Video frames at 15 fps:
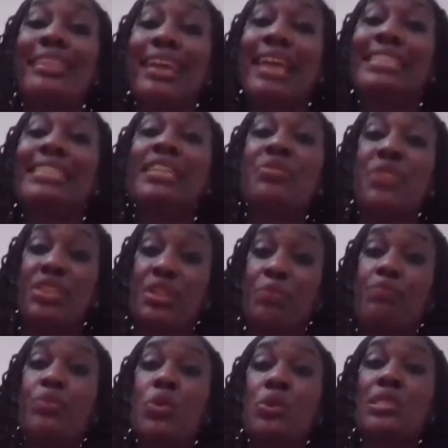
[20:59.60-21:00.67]
they actually read the
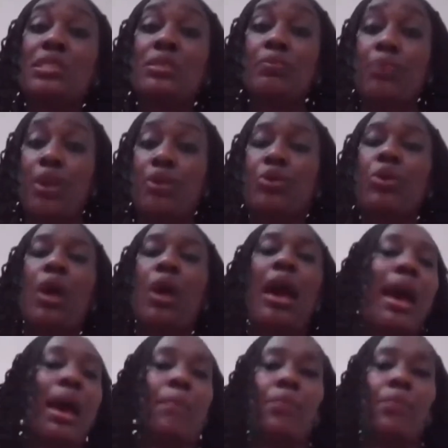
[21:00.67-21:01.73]
books they borrow
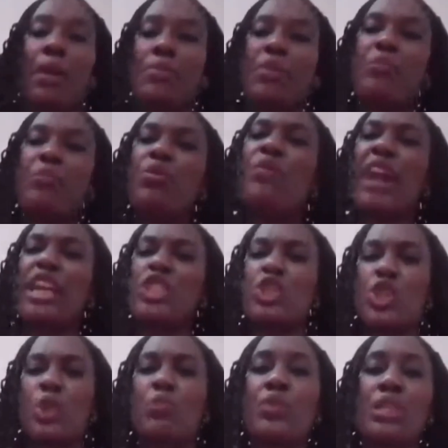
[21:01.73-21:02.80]
and probably provide
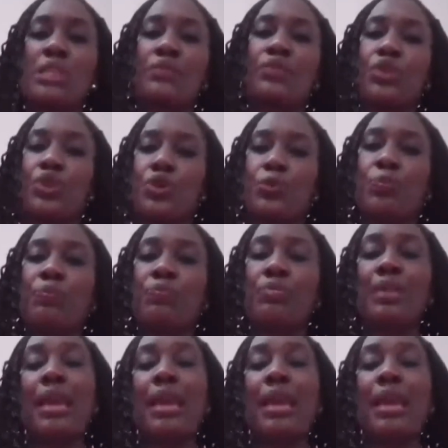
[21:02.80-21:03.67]
summaries for you.